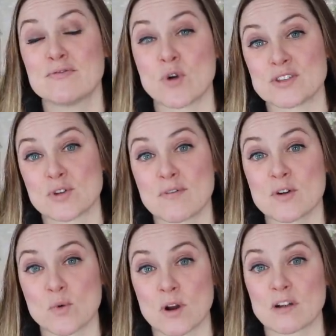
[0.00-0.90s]

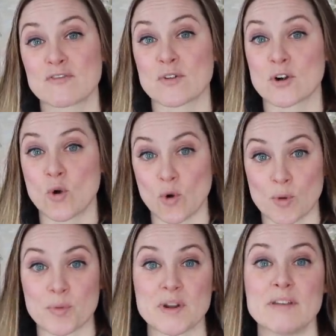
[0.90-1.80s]
voiceover work for
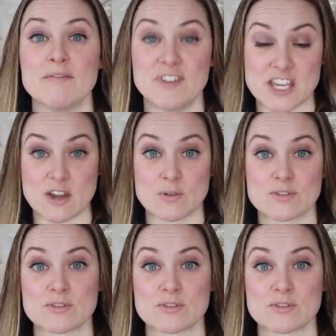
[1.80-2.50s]
corporate videos.